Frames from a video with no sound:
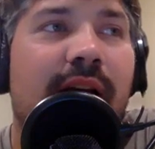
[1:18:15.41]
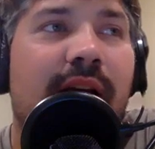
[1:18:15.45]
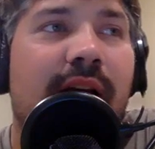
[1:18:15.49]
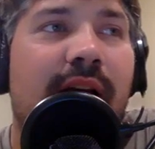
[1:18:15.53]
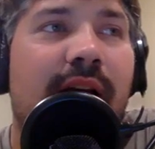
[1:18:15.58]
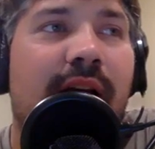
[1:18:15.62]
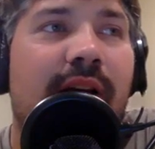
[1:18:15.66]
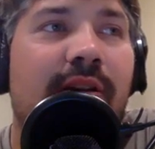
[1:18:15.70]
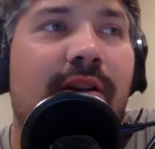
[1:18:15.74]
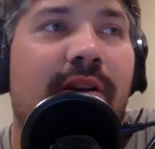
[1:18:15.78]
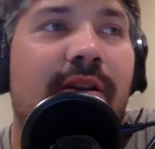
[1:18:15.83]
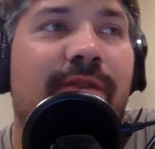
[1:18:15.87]
I
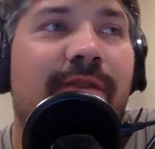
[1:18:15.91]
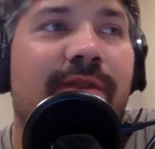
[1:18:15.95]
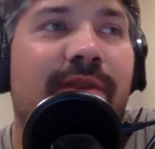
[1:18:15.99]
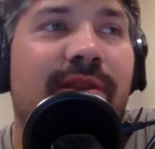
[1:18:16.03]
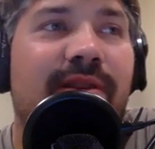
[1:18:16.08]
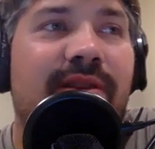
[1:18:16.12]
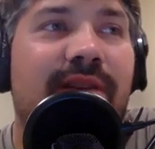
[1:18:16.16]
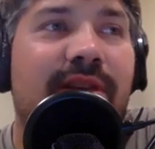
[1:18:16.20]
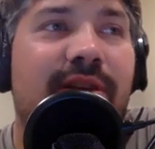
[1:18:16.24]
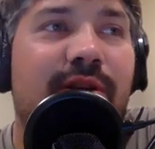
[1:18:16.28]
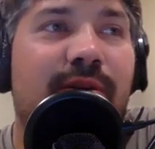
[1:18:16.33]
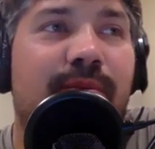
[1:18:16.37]
don't know. It feels
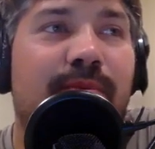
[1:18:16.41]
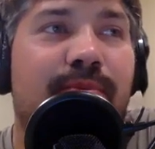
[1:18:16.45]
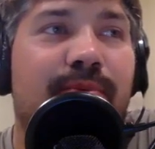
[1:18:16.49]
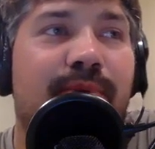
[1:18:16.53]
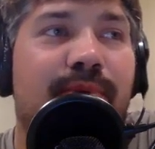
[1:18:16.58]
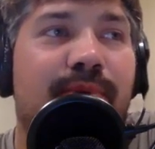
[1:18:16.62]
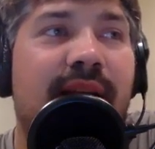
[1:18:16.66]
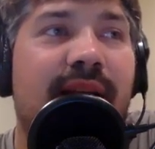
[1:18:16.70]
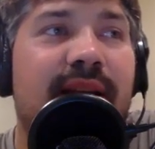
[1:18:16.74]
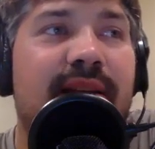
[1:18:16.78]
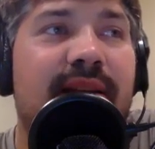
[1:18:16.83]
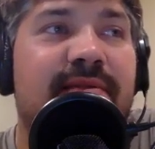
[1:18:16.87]
like your
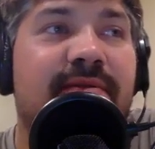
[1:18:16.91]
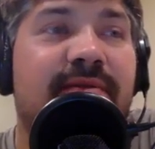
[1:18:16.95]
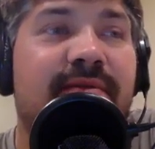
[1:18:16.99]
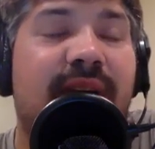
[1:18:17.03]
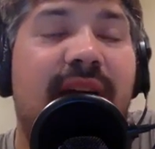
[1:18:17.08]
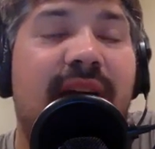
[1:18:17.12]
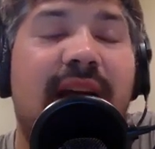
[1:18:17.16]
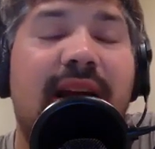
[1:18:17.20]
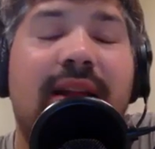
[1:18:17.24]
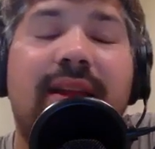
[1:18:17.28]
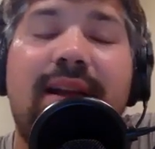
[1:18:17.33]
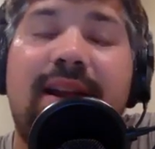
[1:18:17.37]
brain is
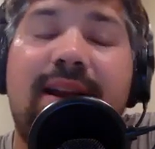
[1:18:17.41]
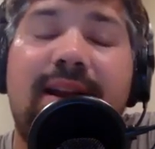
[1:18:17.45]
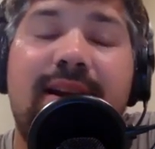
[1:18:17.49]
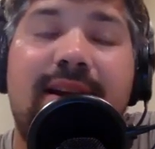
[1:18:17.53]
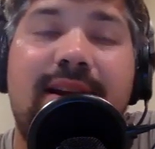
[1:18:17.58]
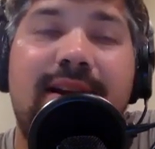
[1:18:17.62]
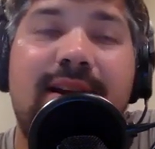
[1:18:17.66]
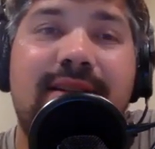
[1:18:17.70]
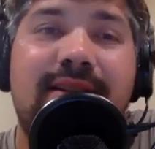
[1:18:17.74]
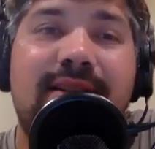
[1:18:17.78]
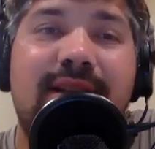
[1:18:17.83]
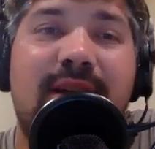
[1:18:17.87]
violated
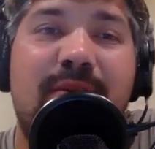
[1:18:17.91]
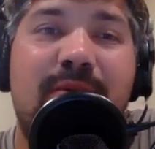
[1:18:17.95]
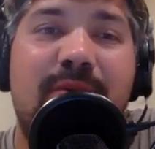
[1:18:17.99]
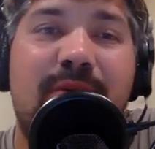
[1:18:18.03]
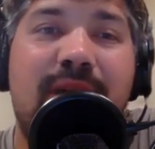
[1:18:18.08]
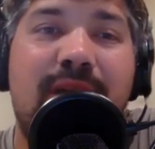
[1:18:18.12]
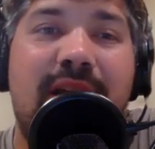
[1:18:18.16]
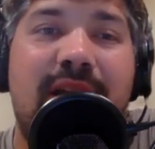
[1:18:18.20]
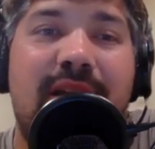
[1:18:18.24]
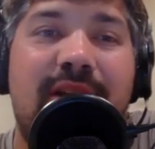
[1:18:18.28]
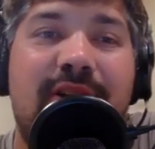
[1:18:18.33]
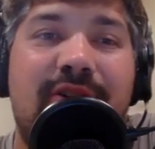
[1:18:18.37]
in some
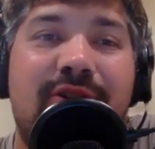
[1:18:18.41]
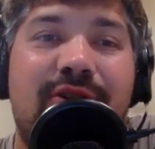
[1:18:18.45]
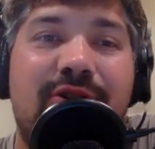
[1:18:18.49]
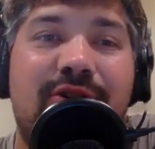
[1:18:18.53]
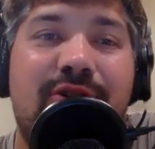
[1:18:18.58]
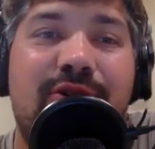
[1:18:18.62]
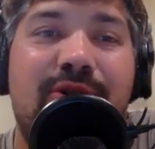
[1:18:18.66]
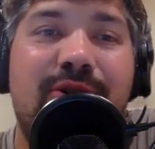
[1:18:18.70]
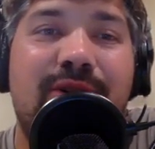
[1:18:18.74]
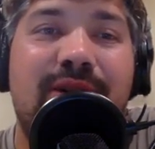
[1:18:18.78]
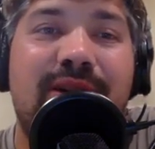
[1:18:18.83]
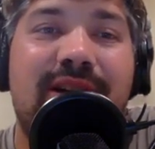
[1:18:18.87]
way. You don't know
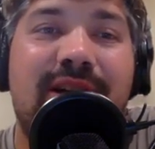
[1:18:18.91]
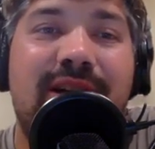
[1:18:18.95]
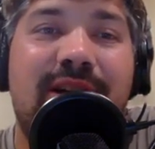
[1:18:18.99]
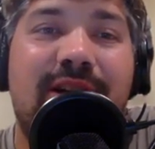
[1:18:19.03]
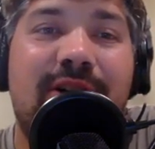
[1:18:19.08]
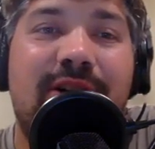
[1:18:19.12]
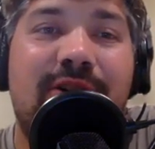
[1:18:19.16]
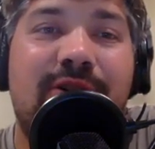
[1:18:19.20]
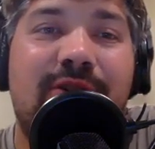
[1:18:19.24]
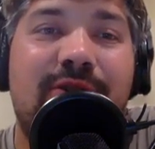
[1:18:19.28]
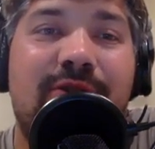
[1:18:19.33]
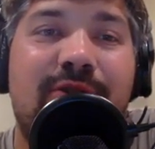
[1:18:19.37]
who to
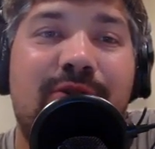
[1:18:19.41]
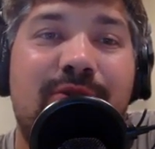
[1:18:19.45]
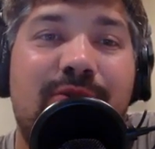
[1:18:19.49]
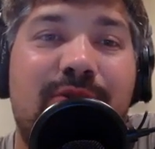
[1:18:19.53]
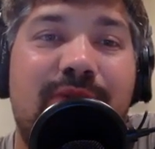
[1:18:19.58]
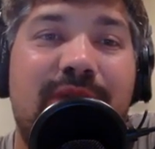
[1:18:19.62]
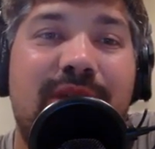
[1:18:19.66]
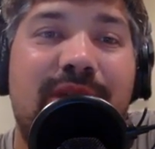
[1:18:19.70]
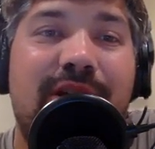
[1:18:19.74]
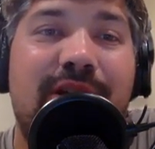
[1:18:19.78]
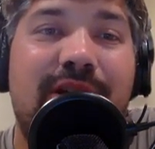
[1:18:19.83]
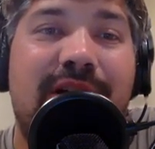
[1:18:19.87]
tell,
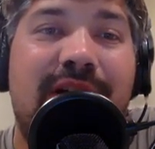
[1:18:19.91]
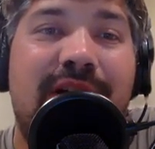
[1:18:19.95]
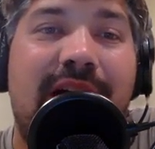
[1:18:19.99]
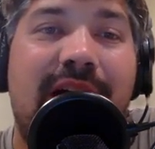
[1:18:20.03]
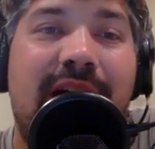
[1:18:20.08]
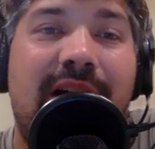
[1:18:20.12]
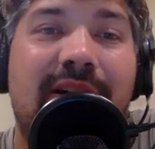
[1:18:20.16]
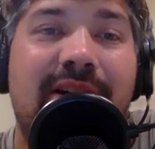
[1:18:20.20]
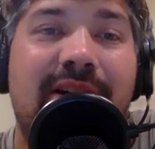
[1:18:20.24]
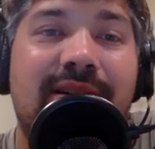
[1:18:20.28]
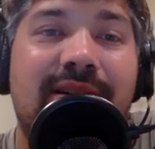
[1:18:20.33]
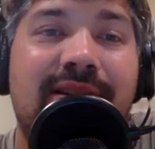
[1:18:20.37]

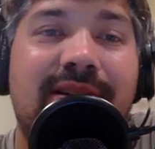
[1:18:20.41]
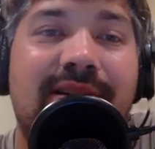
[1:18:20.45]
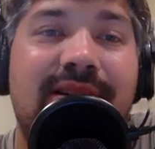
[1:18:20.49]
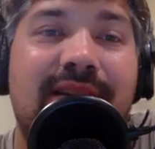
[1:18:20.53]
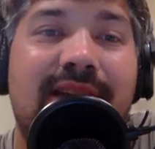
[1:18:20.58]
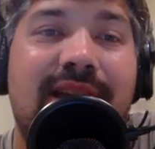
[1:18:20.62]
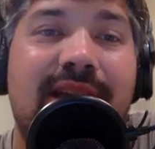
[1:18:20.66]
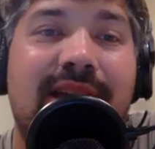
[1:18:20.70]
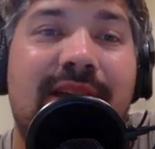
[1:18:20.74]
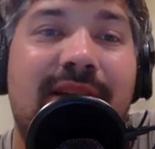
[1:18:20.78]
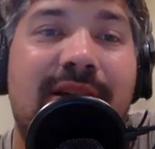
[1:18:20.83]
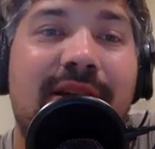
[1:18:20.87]
how to
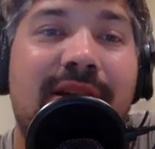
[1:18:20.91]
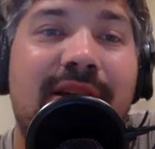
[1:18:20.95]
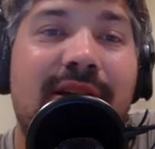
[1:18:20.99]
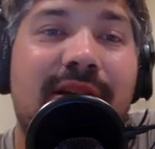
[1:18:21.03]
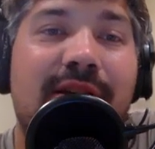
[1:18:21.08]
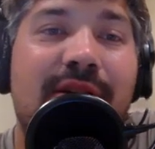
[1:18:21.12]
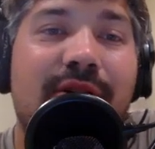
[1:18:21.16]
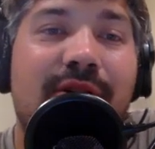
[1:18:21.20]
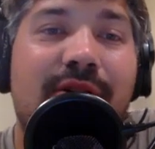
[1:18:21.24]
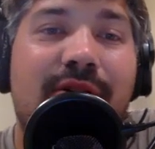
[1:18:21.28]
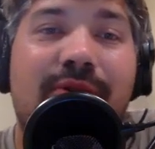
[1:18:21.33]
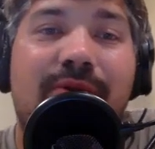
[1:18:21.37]
say
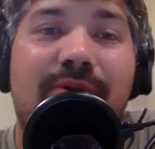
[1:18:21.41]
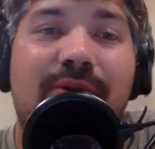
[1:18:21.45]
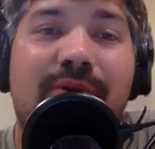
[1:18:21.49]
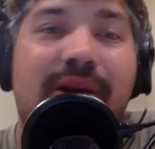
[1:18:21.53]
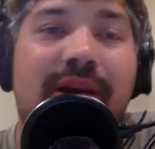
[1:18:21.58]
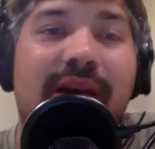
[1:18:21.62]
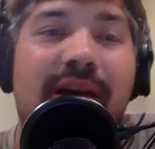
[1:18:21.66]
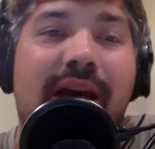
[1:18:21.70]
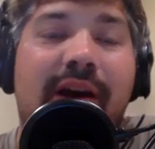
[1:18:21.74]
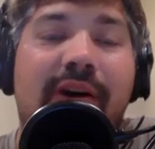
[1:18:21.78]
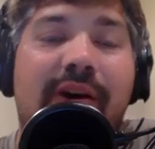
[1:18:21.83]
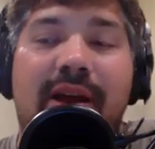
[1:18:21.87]

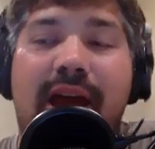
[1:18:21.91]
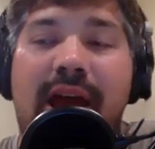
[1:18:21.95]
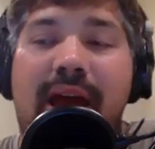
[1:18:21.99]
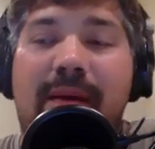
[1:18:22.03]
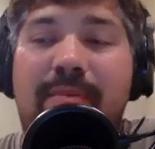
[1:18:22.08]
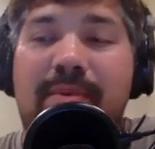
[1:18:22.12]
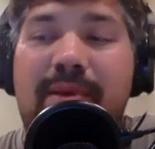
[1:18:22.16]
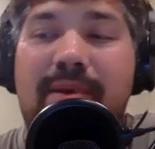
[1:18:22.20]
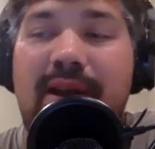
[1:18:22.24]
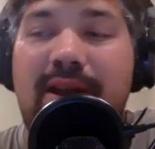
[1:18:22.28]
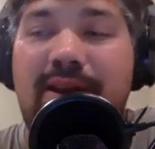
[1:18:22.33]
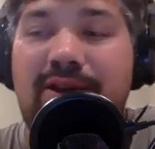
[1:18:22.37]
how it
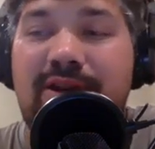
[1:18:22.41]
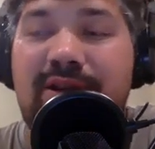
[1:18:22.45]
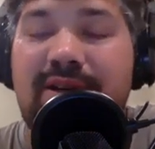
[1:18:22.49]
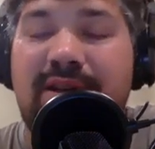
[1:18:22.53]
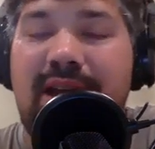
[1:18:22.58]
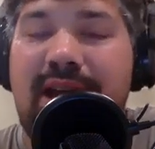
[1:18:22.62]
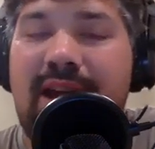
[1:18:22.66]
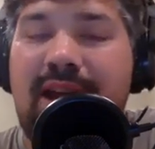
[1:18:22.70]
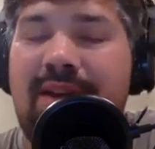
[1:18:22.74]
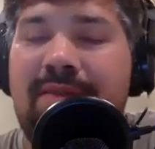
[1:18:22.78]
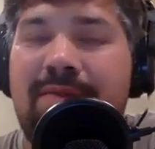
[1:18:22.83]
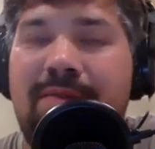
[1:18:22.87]
happened. It's just
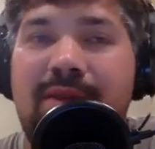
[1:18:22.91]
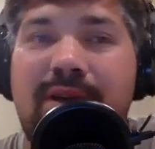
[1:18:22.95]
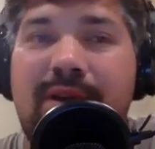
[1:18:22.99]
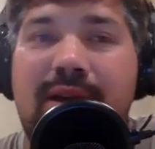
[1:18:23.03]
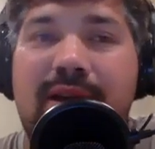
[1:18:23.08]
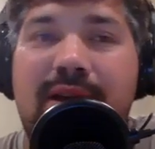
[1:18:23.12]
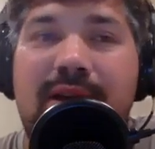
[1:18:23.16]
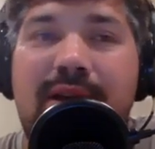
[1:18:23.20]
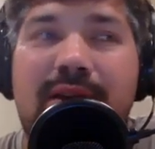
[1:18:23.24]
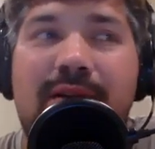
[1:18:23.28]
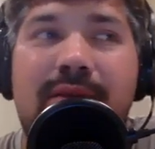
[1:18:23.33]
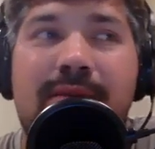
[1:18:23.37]
kind of,
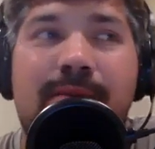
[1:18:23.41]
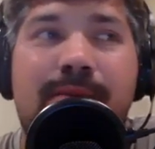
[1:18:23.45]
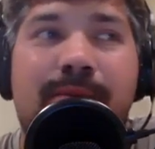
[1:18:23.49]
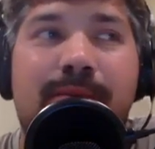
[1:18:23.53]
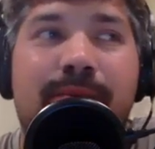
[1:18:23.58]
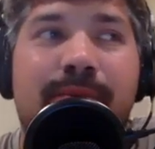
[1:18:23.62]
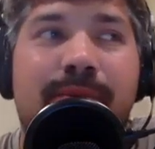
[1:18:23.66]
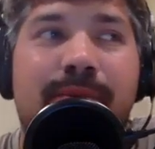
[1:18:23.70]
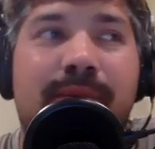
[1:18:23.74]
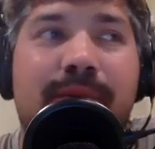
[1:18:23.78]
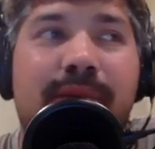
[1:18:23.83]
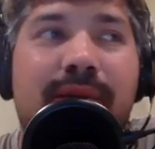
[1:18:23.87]

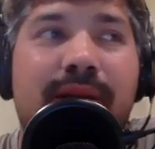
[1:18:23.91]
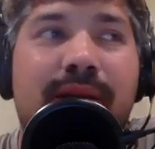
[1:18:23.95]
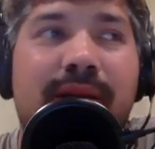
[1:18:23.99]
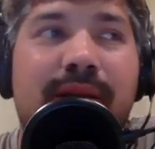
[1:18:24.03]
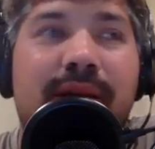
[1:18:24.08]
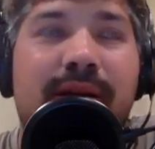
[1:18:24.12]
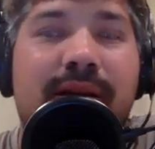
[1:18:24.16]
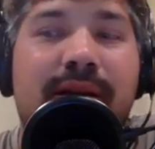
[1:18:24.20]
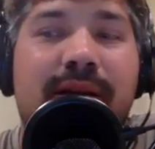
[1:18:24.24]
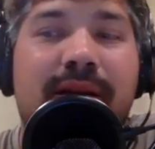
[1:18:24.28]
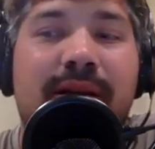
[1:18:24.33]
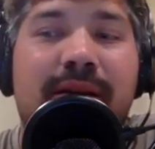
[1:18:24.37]

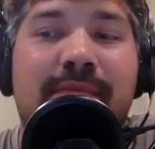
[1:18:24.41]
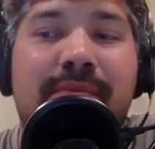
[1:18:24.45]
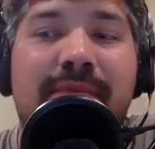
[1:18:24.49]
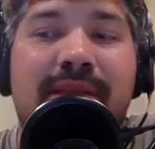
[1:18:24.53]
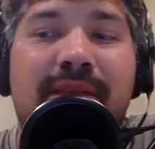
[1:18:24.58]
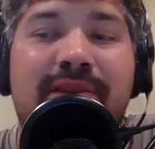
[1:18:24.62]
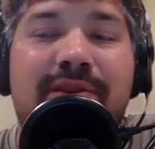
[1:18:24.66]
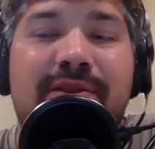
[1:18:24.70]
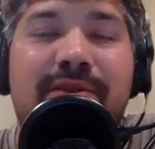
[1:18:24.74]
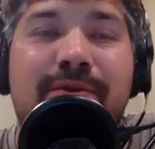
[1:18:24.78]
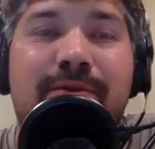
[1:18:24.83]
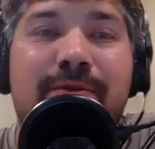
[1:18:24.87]
it
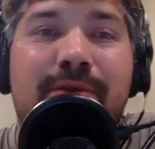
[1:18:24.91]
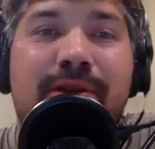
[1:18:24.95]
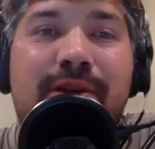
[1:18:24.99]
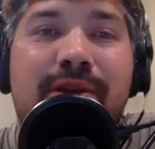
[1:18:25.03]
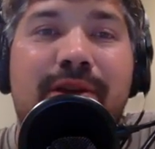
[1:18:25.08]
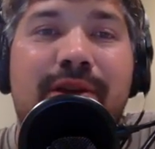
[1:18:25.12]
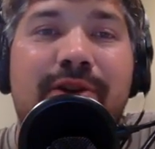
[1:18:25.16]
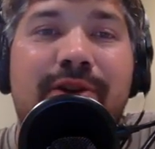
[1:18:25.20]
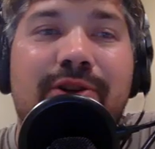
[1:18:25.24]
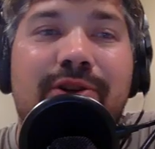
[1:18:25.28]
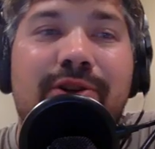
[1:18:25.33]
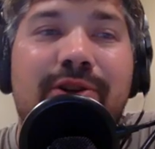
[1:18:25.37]
makes you really
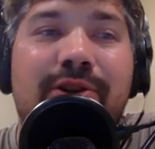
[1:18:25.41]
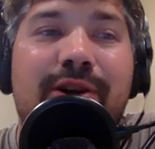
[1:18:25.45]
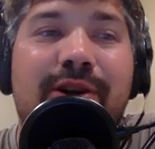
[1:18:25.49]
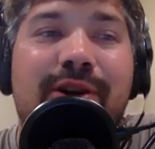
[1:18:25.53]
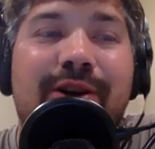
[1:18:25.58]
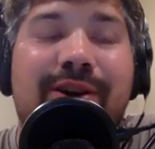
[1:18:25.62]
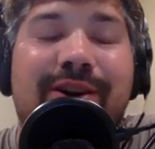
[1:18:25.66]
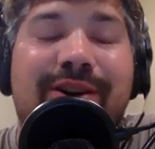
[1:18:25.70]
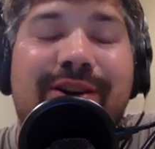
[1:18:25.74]
unsure.